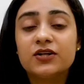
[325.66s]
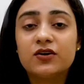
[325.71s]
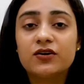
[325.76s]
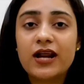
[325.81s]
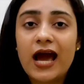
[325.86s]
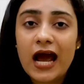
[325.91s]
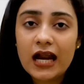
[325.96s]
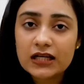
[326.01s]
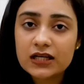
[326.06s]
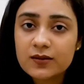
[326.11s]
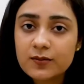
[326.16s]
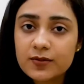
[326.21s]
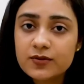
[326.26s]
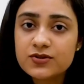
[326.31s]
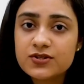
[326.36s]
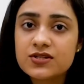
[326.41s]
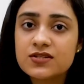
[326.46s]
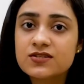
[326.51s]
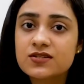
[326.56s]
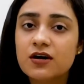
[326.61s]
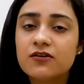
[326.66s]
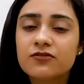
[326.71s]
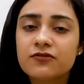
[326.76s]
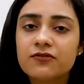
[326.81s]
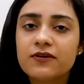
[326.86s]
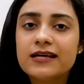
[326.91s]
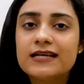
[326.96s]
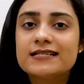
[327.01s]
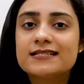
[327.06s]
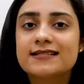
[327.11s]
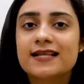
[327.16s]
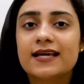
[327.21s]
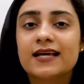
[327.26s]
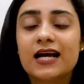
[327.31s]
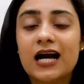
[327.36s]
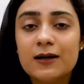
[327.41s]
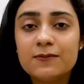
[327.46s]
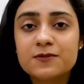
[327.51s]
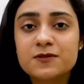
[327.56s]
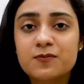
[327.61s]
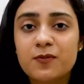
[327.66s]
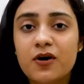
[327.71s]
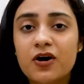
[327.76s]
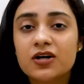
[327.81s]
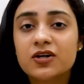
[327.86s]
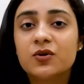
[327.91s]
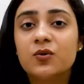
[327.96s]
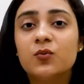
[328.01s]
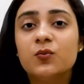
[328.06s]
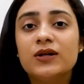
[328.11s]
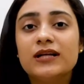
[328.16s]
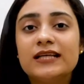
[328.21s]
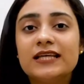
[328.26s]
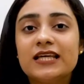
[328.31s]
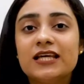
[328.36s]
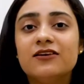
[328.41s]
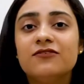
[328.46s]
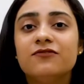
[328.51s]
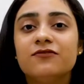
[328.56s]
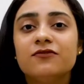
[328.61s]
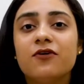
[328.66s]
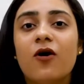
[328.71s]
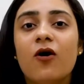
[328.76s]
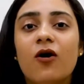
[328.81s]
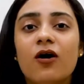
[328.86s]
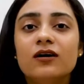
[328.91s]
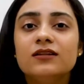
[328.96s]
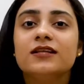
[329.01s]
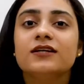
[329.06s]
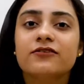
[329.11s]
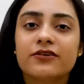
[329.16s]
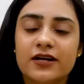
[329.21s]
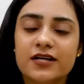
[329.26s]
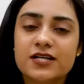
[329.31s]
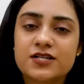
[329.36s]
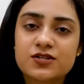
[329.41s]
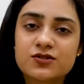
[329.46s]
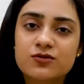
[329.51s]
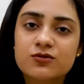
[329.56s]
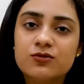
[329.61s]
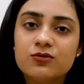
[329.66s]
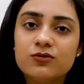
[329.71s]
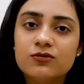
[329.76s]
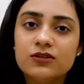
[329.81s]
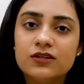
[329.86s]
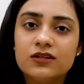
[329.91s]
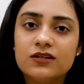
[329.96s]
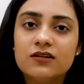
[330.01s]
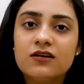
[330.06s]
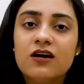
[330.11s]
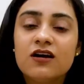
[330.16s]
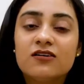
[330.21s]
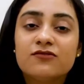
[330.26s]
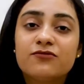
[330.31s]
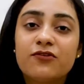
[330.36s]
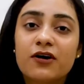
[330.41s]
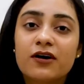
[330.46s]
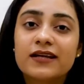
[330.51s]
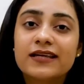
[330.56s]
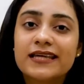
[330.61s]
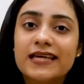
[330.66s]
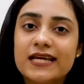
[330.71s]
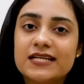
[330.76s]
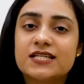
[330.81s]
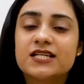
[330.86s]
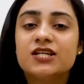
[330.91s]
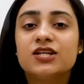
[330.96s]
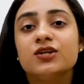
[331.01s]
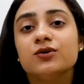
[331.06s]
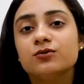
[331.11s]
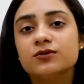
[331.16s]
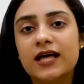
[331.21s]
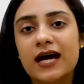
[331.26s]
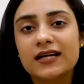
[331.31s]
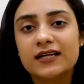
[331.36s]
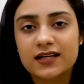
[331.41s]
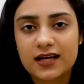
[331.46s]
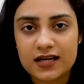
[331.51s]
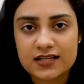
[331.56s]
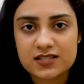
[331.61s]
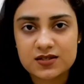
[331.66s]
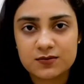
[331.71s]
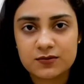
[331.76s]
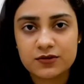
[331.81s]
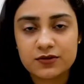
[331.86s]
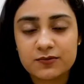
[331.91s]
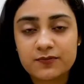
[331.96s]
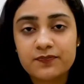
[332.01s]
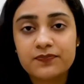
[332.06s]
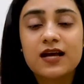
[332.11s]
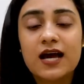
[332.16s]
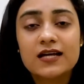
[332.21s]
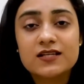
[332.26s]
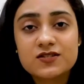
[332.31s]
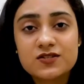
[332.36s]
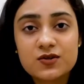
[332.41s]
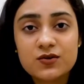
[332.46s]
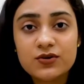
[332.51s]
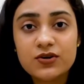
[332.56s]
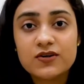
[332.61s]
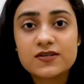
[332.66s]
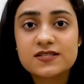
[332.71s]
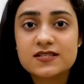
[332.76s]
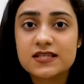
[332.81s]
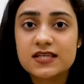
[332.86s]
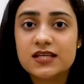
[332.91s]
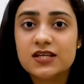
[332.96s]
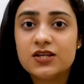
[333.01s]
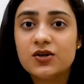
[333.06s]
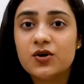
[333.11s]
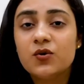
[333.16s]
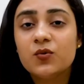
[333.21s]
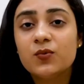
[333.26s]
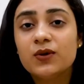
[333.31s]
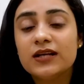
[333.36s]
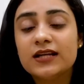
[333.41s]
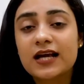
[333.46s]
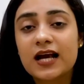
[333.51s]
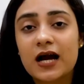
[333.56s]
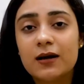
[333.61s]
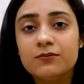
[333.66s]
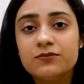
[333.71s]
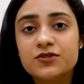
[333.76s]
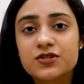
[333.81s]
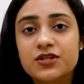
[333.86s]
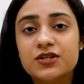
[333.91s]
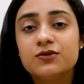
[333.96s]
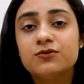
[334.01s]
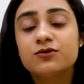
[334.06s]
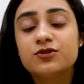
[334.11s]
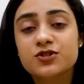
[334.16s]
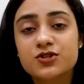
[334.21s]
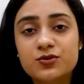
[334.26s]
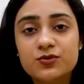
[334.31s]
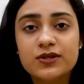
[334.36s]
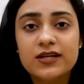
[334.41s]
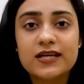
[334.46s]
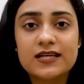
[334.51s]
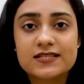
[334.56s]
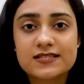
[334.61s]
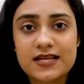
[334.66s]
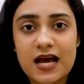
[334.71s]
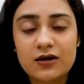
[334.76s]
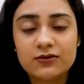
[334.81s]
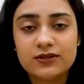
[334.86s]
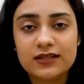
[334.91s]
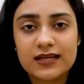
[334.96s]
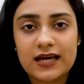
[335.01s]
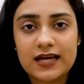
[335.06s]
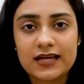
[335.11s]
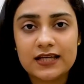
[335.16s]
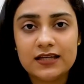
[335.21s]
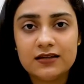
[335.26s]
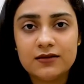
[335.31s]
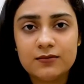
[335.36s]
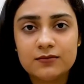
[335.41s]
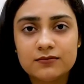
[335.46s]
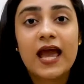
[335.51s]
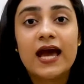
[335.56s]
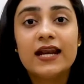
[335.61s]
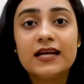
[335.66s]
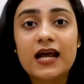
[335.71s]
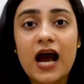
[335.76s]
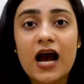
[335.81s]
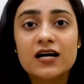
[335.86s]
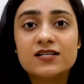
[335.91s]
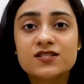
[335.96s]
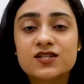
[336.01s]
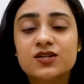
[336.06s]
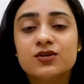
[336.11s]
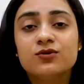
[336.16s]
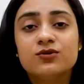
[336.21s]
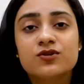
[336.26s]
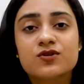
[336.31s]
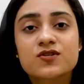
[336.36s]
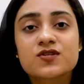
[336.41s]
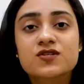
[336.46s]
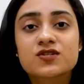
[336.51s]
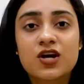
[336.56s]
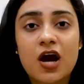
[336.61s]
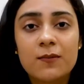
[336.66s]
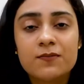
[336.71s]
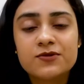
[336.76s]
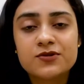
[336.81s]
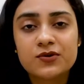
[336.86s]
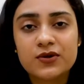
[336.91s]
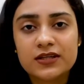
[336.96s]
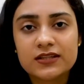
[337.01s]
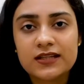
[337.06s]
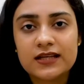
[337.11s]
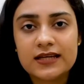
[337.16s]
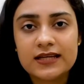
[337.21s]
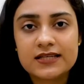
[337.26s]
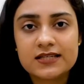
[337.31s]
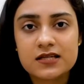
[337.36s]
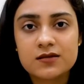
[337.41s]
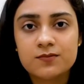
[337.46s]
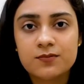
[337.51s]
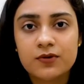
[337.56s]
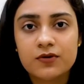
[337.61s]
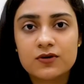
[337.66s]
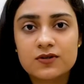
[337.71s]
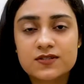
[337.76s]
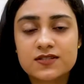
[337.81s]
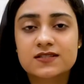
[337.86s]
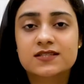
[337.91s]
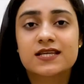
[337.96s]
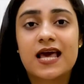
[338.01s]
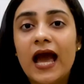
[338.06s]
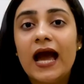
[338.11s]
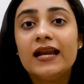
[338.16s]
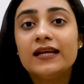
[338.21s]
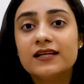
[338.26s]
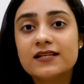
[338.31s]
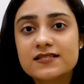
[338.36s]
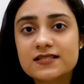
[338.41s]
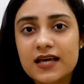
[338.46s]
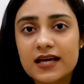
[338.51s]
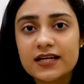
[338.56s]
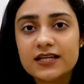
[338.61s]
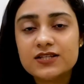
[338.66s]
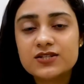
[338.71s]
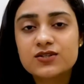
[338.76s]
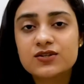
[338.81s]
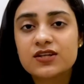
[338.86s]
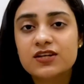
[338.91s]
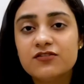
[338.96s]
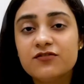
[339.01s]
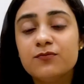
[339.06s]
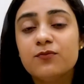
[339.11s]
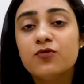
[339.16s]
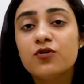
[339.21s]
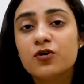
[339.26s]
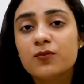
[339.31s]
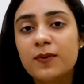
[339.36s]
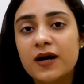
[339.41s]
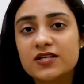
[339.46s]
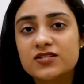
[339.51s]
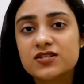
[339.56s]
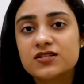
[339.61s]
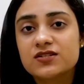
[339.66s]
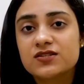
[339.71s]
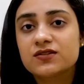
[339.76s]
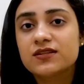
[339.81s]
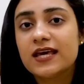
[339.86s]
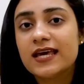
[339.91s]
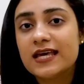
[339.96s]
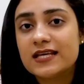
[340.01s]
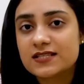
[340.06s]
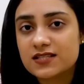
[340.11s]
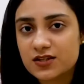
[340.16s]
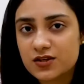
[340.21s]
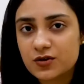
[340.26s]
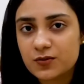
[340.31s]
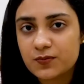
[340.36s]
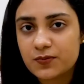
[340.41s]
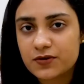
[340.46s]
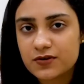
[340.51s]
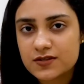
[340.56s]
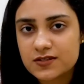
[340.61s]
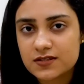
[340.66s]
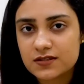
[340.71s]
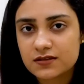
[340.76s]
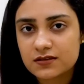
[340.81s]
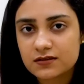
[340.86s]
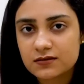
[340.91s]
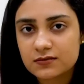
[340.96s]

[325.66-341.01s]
your attribution softwares like HubSpot will give all the credit to Google for getting you that customer. And so your CEO will come to you 2 days down the line and ask you to stop doing the LinkedIn posts and decide to give more budget to the SEO person.